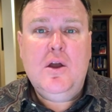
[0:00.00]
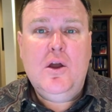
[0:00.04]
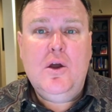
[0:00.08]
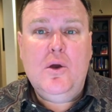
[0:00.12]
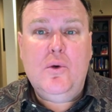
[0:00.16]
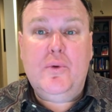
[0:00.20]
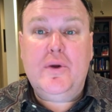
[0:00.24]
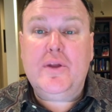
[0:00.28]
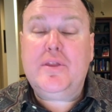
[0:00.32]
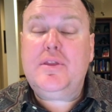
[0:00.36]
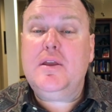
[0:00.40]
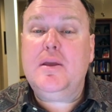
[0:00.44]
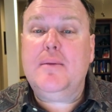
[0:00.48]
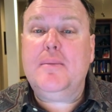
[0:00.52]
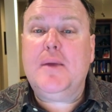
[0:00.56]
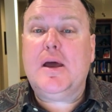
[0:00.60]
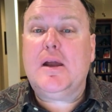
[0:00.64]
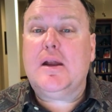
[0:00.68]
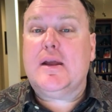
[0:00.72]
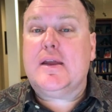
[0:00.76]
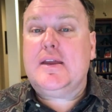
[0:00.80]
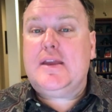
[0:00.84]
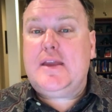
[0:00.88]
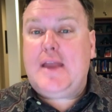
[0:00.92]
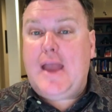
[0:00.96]
With the amount
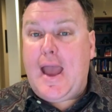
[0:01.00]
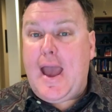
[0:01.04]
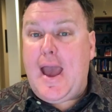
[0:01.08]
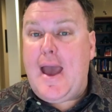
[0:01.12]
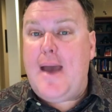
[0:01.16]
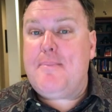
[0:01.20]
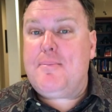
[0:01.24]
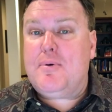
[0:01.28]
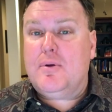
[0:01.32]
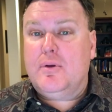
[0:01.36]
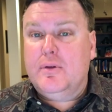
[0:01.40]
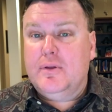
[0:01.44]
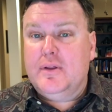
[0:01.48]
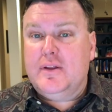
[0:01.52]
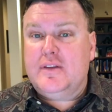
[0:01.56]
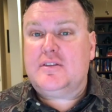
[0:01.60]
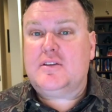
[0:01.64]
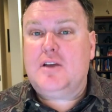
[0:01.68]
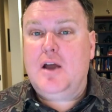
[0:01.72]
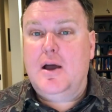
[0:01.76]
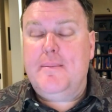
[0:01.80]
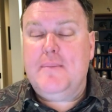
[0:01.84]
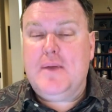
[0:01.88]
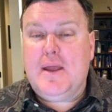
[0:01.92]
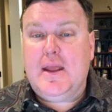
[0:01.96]
of capital that's
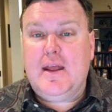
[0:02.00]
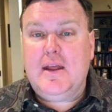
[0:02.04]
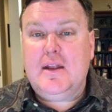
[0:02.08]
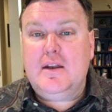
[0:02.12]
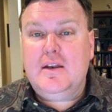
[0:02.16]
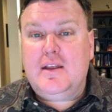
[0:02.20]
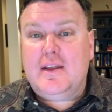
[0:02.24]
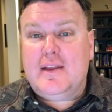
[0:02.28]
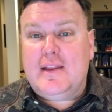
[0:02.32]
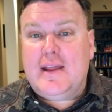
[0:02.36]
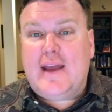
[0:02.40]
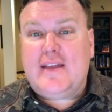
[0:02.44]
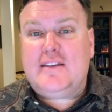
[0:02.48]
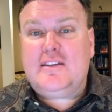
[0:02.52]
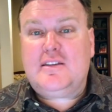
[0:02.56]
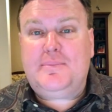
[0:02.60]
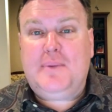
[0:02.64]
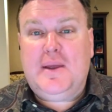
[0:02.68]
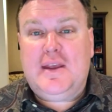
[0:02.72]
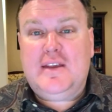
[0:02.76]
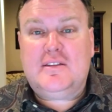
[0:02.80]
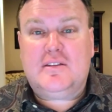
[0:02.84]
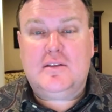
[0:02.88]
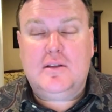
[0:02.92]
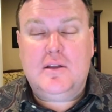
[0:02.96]
come into that
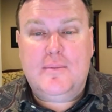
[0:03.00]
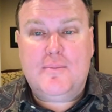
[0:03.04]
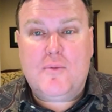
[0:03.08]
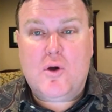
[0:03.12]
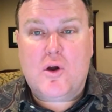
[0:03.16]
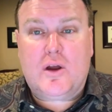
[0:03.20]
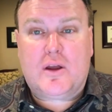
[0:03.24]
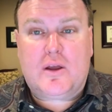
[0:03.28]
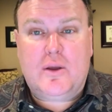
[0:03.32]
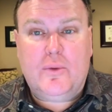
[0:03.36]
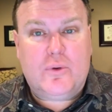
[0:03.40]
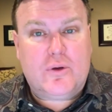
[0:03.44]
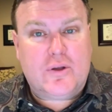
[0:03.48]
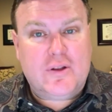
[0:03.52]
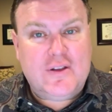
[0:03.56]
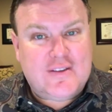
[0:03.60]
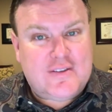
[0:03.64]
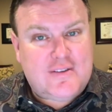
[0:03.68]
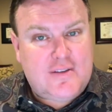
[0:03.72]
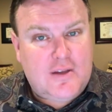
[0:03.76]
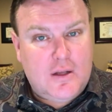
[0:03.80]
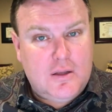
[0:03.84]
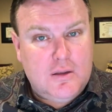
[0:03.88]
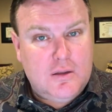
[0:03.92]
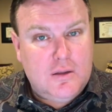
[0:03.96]
space in the market, we're going to
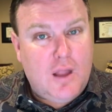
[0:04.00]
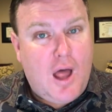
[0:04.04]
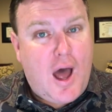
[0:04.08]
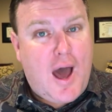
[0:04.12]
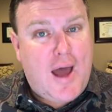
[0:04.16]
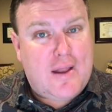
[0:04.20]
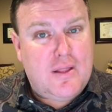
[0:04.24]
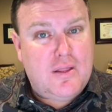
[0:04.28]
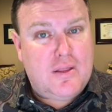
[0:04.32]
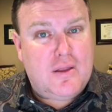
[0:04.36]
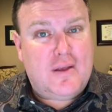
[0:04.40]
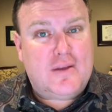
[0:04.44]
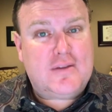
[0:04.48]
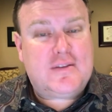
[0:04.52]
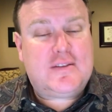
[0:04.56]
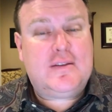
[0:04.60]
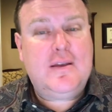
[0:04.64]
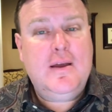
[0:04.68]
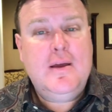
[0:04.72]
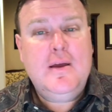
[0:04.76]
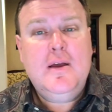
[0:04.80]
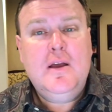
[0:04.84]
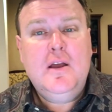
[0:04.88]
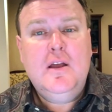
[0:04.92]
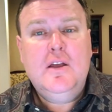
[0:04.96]
see a lot of this.
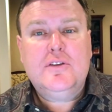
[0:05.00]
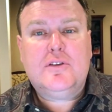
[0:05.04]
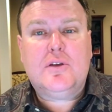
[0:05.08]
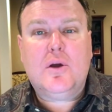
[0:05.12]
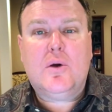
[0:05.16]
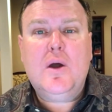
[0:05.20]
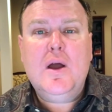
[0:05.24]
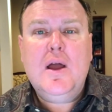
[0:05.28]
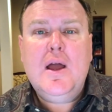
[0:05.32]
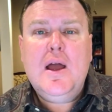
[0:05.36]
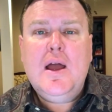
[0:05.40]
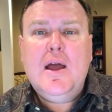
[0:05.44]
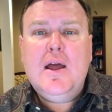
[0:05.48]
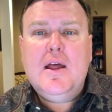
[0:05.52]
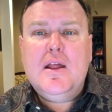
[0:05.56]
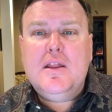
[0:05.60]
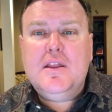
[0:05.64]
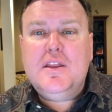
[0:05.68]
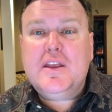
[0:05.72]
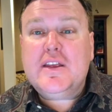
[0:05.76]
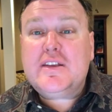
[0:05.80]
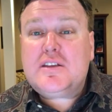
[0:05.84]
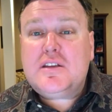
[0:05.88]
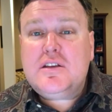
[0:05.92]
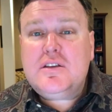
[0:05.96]
So
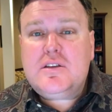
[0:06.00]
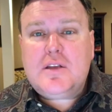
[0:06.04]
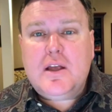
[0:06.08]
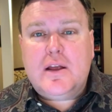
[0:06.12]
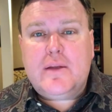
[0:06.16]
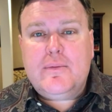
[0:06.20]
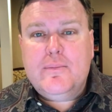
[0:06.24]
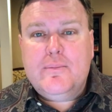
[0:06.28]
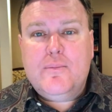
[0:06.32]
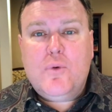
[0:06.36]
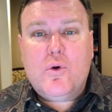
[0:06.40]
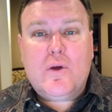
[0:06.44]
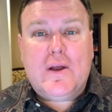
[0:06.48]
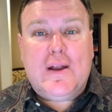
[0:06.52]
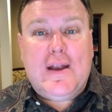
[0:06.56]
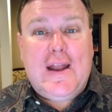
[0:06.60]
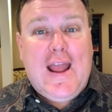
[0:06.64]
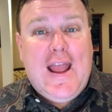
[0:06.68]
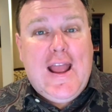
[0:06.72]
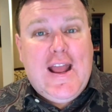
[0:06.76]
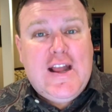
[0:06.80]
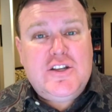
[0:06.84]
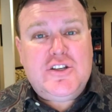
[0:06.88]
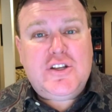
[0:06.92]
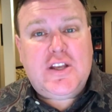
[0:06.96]
this is more an
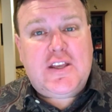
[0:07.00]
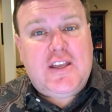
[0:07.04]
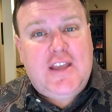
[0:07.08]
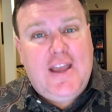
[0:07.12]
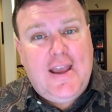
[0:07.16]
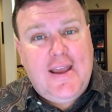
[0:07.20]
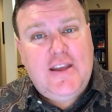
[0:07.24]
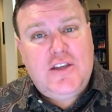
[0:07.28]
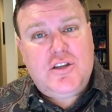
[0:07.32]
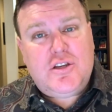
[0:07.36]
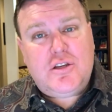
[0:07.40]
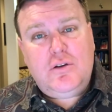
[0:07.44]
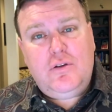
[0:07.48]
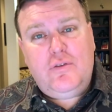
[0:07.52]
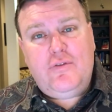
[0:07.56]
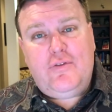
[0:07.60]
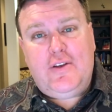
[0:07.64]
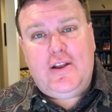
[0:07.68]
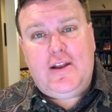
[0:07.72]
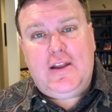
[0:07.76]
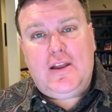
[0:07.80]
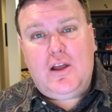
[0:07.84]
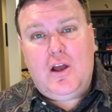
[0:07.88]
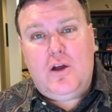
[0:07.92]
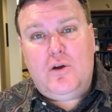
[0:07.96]
educational
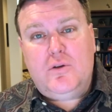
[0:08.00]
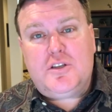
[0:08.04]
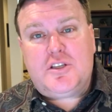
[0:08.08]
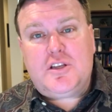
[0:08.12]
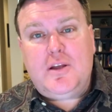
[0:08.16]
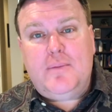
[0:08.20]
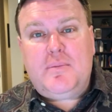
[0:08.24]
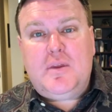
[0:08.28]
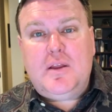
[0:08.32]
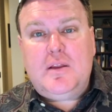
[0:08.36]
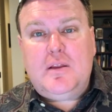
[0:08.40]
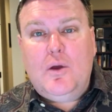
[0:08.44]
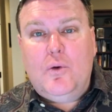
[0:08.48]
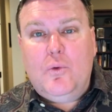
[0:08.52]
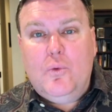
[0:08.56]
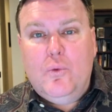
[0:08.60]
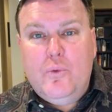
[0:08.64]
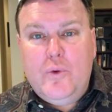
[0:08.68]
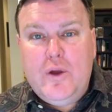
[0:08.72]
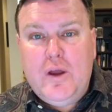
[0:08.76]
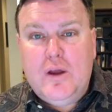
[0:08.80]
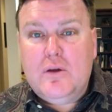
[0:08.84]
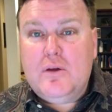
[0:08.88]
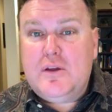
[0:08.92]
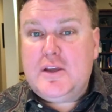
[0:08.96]
video, something that
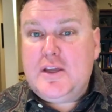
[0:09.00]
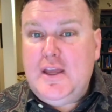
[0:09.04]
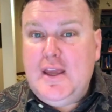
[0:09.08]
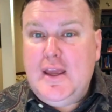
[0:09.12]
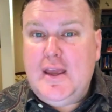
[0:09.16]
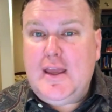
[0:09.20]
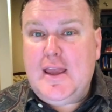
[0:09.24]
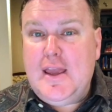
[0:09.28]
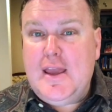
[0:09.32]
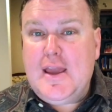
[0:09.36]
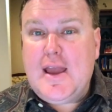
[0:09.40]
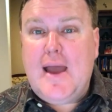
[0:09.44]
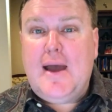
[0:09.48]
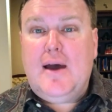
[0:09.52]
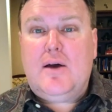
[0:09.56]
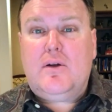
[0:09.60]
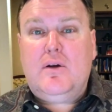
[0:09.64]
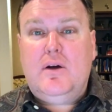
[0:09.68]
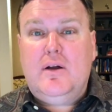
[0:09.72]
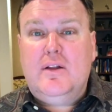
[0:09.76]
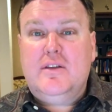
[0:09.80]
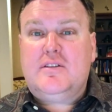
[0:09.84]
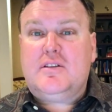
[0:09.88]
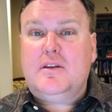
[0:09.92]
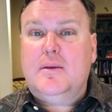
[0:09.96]
we're geeking out
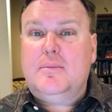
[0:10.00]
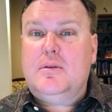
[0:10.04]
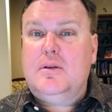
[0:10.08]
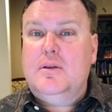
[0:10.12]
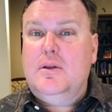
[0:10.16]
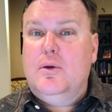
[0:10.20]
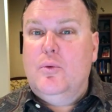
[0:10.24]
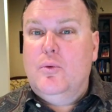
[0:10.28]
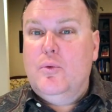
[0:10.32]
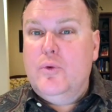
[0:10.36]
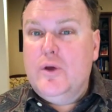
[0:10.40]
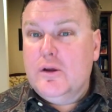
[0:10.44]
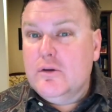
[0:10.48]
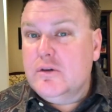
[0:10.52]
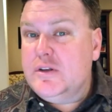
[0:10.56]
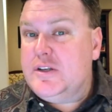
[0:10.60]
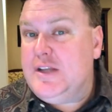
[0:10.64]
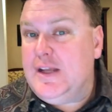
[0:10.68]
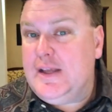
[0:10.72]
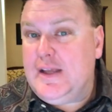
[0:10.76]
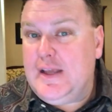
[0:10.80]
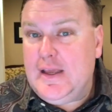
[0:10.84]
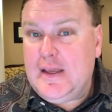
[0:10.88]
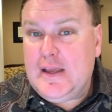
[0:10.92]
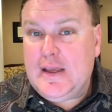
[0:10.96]
on, something that we're
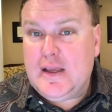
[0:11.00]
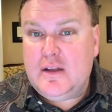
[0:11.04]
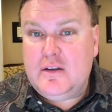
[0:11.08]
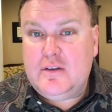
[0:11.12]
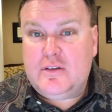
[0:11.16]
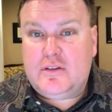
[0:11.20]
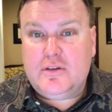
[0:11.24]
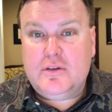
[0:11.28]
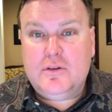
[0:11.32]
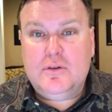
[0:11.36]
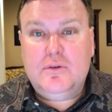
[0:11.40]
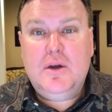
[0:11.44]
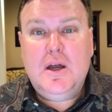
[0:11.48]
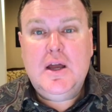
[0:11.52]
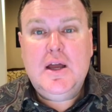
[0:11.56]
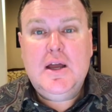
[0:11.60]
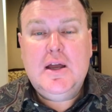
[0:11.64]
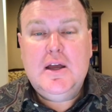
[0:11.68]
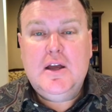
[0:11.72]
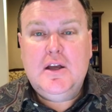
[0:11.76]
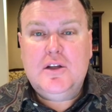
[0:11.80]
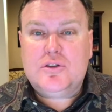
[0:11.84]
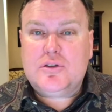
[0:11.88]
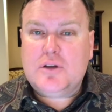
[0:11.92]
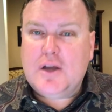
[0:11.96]
digging into,
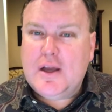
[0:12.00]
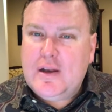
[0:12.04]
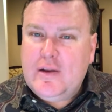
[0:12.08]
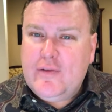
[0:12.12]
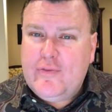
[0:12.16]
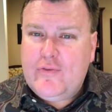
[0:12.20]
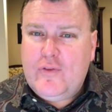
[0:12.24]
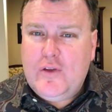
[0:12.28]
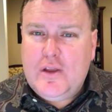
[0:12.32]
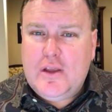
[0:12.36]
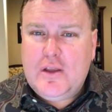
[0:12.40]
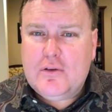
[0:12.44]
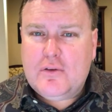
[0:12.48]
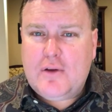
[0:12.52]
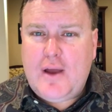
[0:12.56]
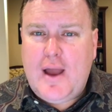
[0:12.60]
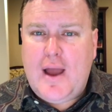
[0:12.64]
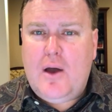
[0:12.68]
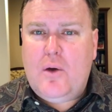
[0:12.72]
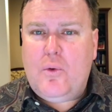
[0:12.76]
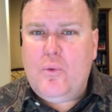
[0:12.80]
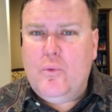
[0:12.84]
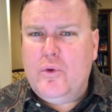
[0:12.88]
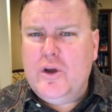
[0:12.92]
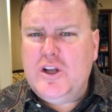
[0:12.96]
trying to figure
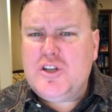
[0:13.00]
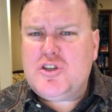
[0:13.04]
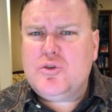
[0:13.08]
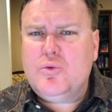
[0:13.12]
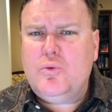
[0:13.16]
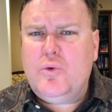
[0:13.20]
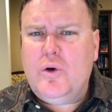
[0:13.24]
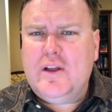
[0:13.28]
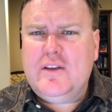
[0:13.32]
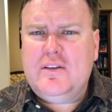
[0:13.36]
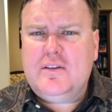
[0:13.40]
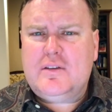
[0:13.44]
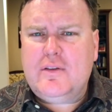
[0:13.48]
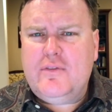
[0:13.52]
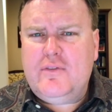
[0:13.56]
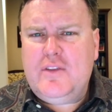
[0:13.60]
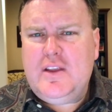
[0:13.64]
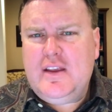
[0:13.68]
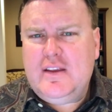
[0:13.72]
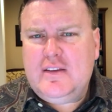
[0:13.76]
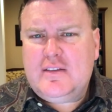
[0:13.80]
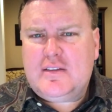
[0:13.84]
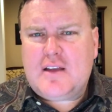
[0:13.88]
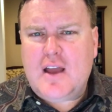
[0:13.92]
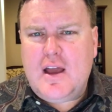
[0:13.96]
out which ones of
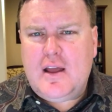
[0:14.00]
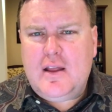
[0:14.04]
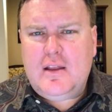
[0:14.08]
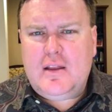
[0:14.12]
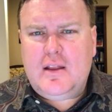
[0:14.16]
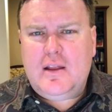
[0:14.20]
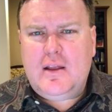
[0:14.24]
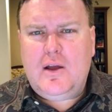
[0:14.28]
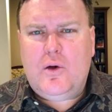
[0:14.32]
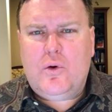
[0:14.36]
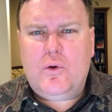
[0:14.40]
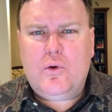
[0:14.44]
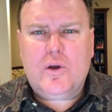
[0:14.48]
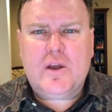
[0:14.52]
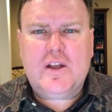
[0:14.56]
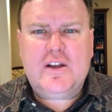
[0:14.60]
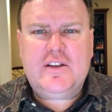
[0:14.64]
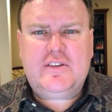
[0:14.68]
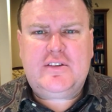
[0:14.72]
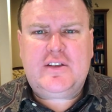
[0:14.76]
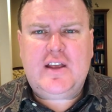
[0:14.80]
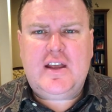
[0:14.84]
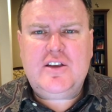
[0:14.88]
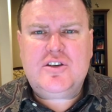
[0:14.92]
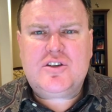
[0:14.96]
these
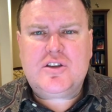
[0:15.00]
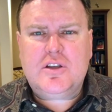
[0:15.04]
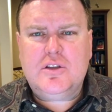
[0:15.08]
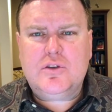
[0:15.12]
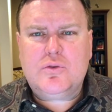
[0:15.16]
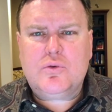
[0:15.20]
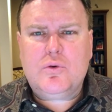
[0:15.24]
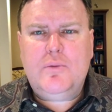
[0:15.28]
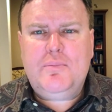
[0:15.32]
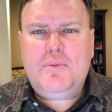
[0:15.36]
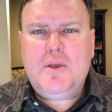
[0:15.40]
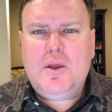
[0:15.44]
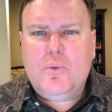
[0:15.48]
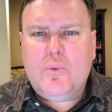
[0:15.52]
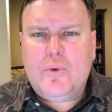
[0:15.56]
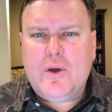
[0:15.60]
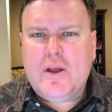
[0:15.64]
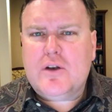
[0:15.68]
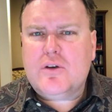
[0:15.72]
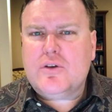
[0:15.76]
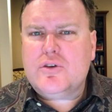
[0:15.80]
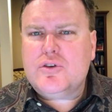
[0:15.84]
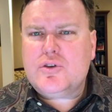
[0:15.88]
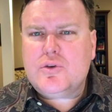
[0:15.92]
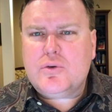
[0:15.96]
organizations will be
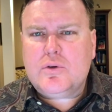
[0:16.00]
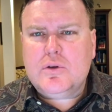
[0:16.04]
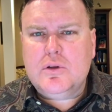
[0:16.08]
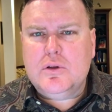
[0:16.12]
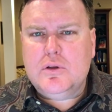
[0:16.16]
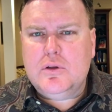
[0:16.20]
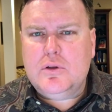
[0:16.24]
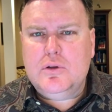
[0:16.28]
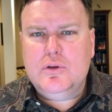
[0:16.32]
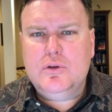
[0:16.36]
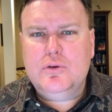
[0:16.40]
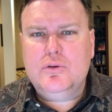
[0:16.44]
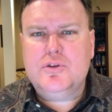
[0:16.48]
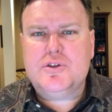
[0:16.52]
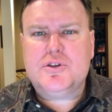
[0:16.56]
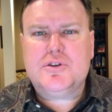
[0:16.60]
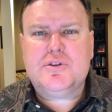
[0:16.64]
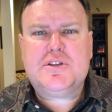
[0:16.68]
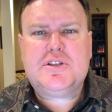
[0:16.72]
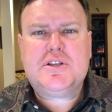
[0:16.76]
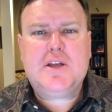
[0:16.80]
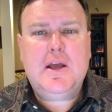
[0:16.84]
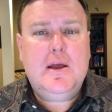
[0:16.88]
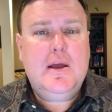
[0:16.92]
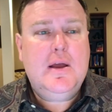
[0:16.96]
winners or
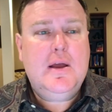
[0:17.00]
losers.